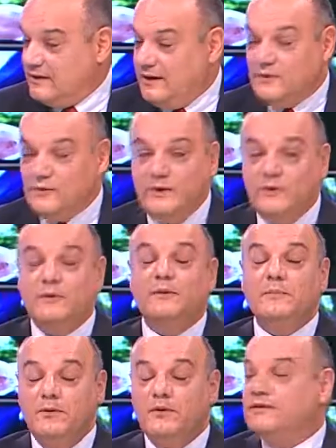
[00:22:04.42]
And when you are
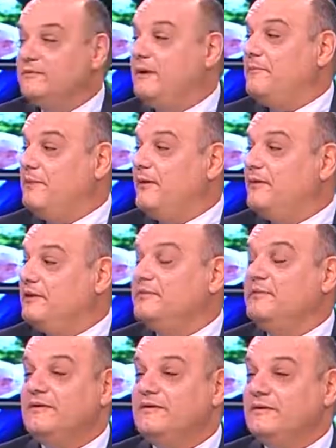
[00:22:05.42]
importing manpower, it
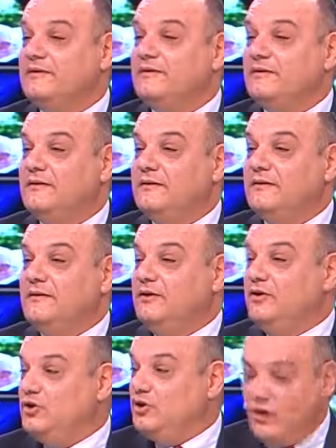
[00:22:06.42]
means that
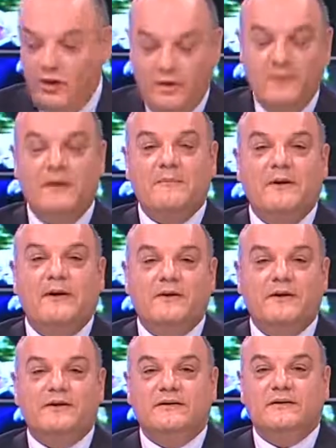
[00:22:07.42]
your
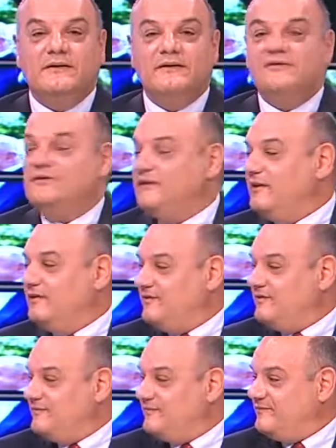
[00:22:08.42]
manpower is not
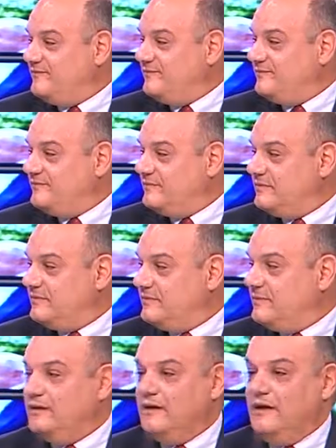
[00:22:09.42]
enough.
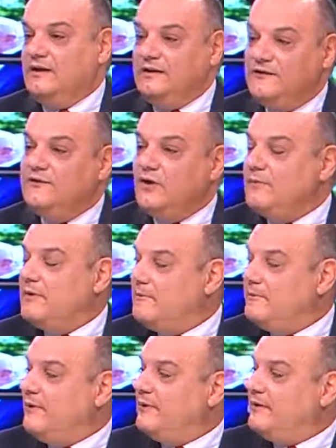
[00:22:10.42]
And if your
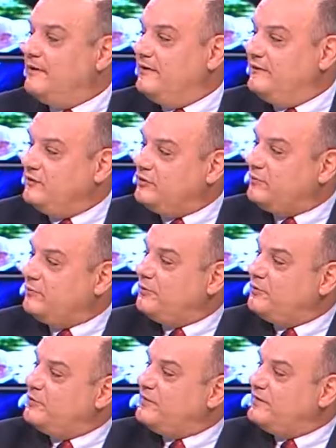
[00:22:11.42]
manpower, if you're not
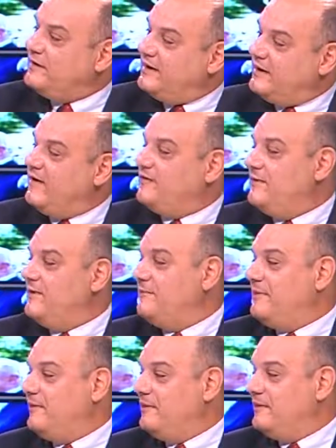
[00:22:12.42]
producing enough
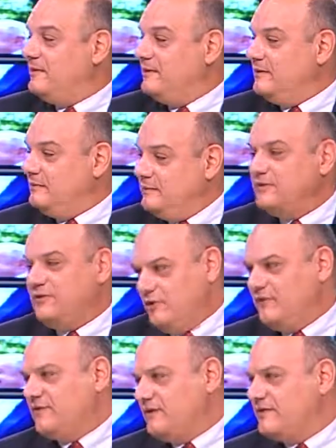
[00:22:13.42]
manpower, it means that you
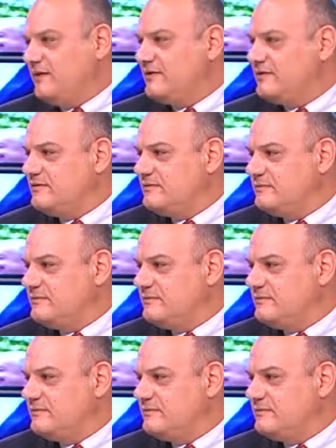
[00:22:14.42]
have success.